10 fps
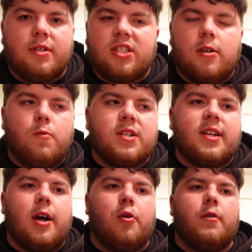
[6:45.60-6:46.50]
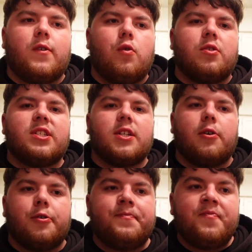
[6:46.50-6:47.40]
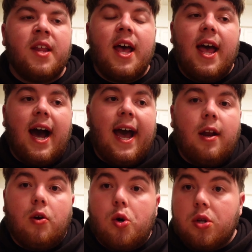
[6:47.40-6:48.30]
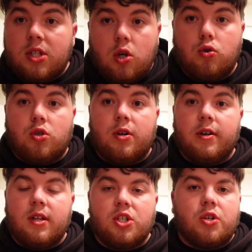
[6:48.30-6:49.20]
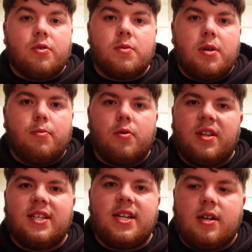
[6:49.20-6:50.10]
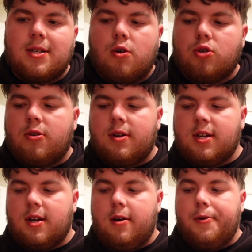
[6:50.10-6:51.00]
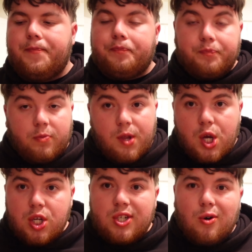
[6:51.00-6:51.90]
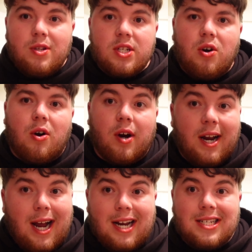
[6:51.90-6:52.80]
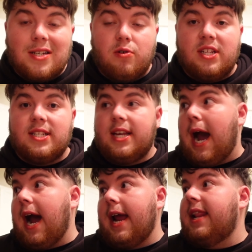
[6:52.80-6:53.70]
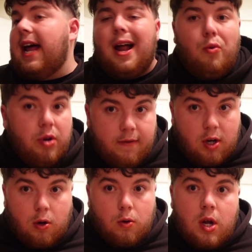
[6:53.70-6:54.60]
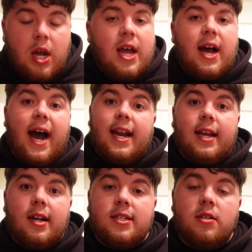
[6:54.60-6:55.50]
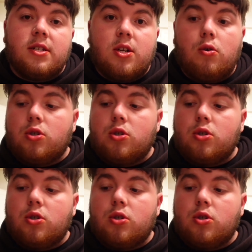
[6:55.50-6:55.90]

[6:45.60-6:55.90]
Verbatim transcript: The sun wasn't out, of course. So I had to call the tow truck insurance people and they sent a tow truck to come tow this car. And I had to sit with this guy that I don't even know. I had to get into this tow